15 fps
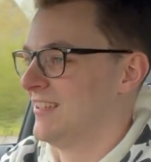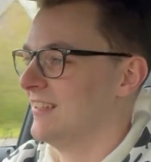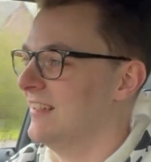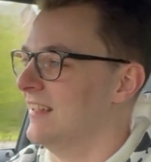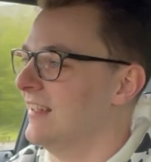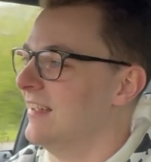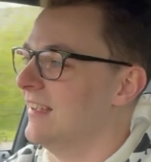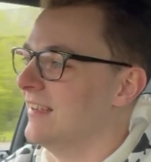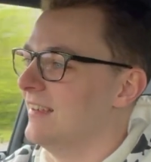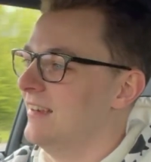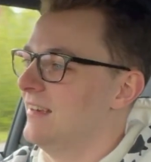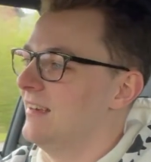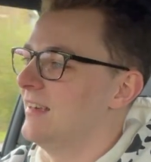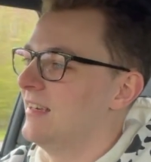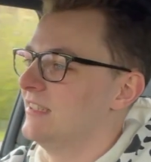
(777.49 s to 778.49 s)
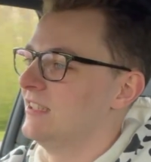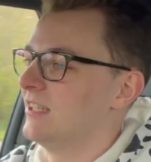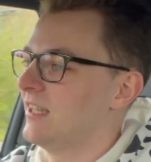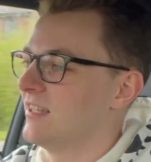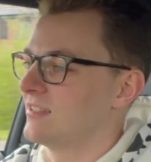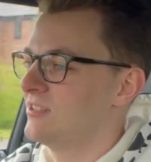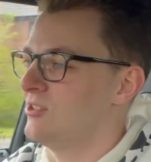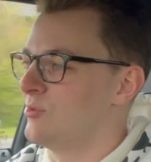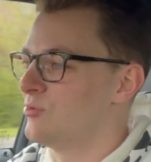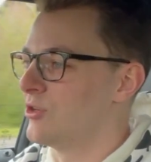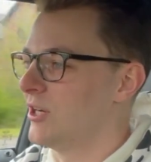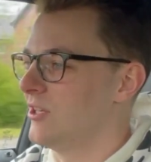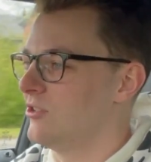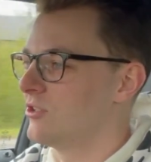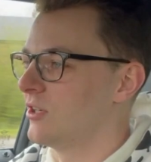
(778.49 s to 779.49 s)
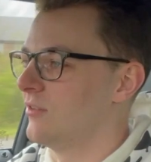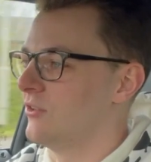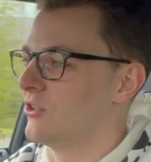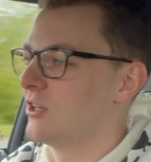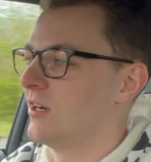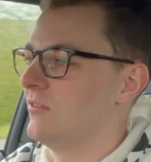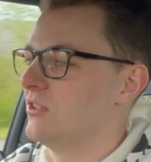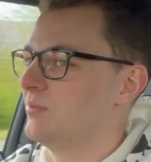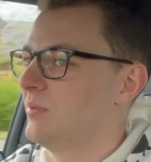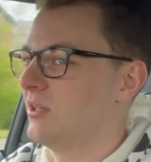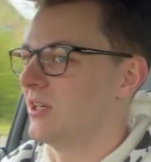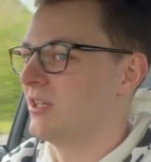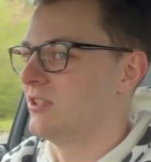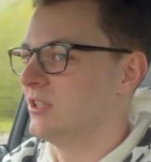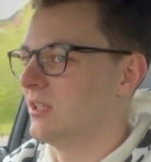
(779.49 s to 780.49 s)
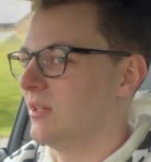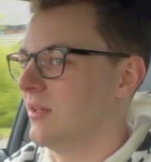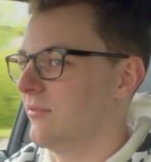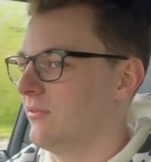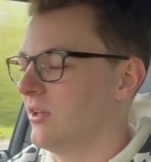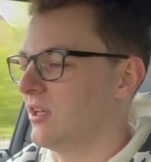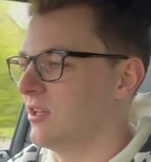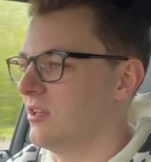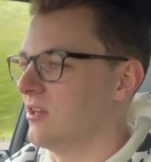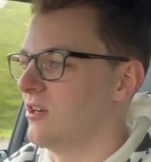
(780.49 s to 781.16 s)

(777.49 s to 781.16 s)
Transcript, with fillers: And you get some Range Rover drivers behind you and they're thinking,